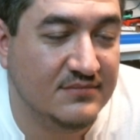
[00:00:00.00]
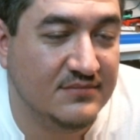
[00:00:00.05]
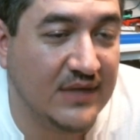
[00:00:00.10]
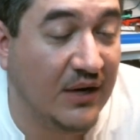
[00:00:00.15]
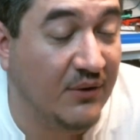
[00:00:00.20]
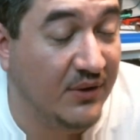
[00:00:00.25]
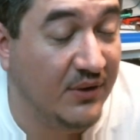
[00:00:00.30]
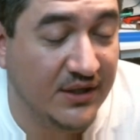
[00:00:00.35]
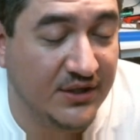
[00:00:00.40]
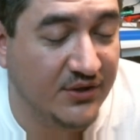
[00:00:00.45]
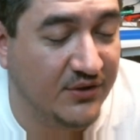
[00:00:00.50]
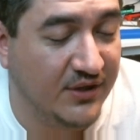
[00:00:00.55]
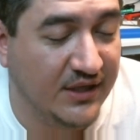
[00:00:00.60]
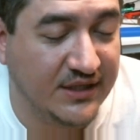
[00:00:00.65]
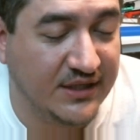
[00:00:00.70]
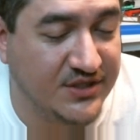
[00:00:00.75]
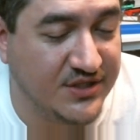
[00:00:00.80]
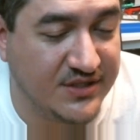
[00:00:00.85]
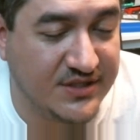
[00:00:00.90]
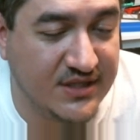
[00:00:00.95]
I really
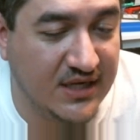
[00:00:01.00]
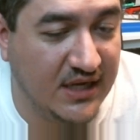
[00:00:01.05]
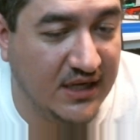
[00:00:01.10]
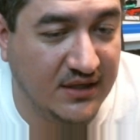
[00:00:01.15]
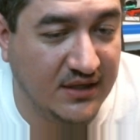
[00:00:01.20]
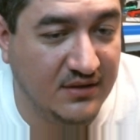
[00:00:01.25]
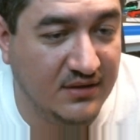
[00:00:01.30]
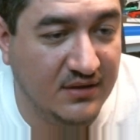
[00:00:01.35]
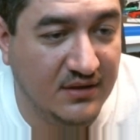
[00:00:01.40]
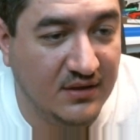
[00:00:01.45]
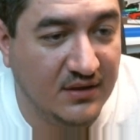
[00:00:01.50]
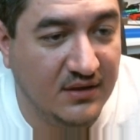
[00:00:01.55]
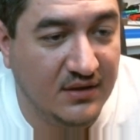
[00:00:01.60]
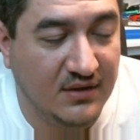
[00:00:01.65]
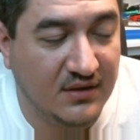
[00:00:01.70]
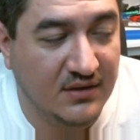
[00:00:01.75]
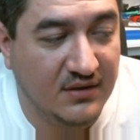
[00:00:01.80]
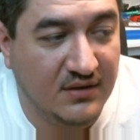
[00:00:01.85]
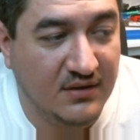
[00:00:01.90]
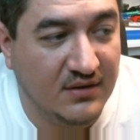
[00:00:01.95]
do.
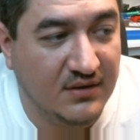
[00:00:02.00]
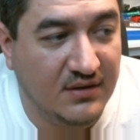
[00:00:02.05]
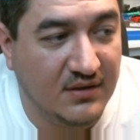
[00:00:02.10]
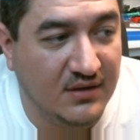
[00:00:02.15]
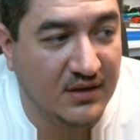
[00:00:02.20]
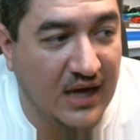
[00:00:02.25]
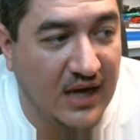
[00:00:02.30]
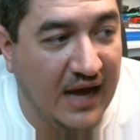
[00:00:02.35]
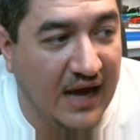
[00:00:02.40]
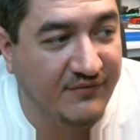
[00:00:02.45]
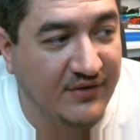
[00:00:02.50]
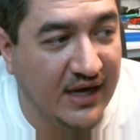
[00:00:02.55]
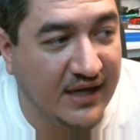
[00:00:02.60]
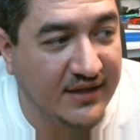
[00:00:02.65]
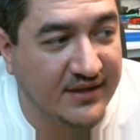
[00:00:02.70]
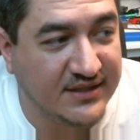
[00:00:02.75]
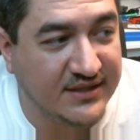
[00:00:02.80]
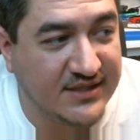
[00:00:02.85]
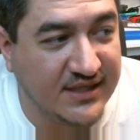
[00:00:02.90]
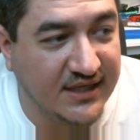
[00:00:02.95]
I've got
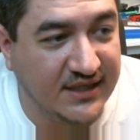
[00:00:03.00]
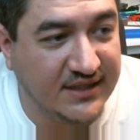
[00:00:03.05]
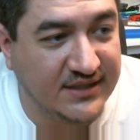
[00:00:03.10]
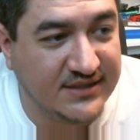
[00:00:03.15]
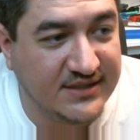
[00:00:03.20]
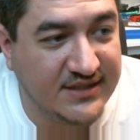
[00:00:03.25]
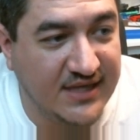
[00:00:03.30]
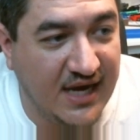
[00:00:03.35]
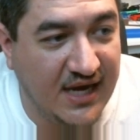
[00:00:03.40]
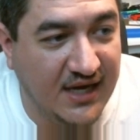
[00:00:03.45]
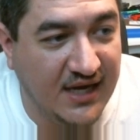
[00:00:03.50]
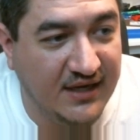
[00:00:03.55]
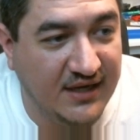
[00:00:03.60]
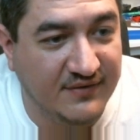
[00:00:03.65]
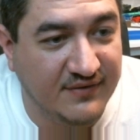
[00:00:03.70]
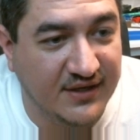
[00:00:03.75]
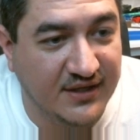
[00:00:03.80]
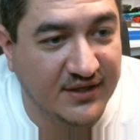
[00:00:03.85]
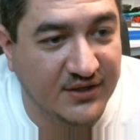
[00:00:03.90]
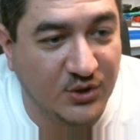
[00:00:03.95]
this thing set
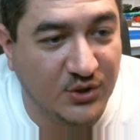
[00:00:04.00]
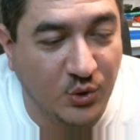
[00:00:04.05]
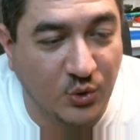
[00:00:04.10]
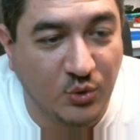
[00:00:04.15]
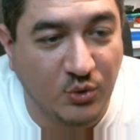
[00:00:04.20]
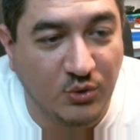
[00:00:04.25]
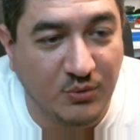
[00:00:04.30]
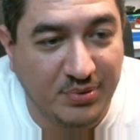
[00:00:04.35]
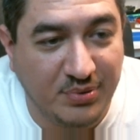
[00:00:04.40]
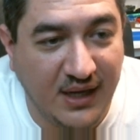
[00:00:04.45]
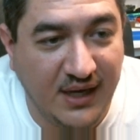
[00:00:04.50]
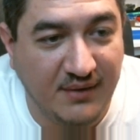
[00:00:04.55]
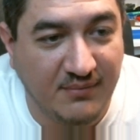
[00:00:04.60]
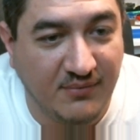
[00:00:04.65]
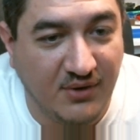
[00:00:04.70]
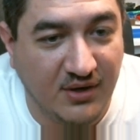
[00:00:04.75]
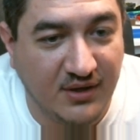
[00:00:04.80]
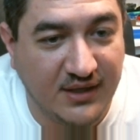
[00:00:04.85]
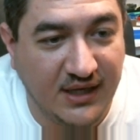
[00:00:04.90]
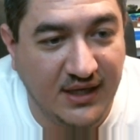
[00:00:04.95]
even in the Google Play
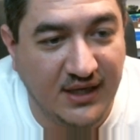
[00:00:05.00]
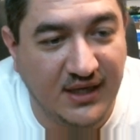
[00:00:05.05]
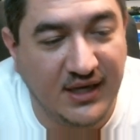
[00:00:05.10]
market,